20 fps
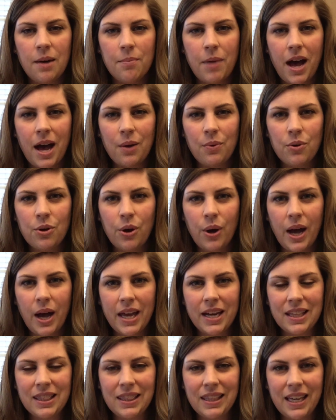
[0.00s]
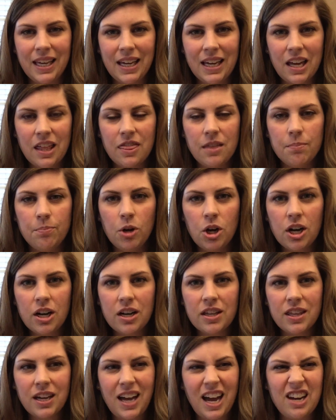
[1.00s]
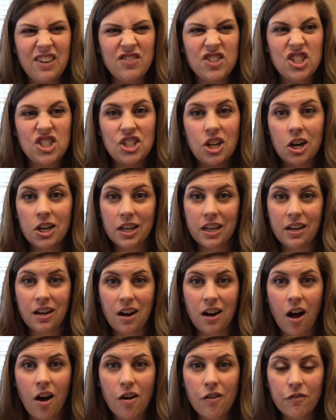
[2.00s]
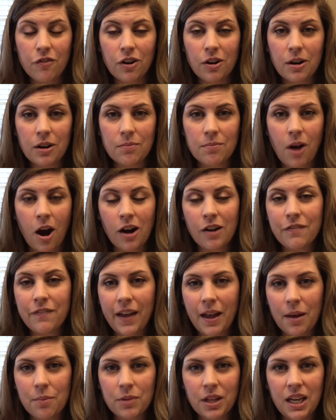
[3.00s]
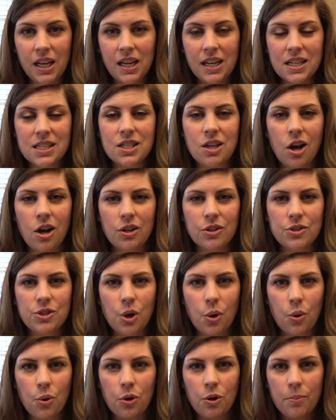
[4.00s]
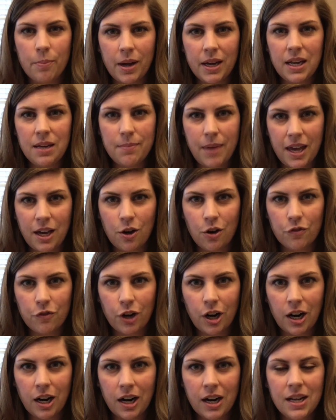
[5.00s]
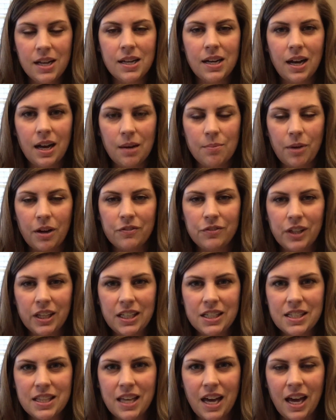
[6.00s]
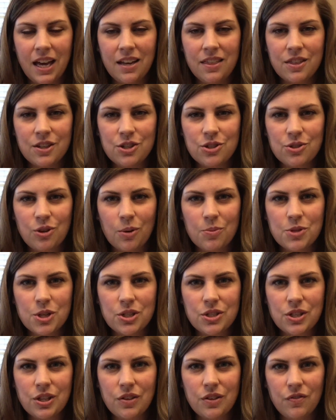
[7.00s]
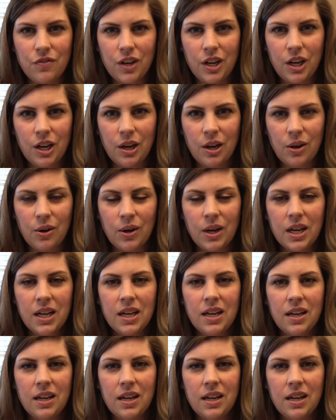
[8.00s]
I will go ahead and link the book that kind of started it all for our family. It's called Total Money Makeover. I've linked that in the description to the video.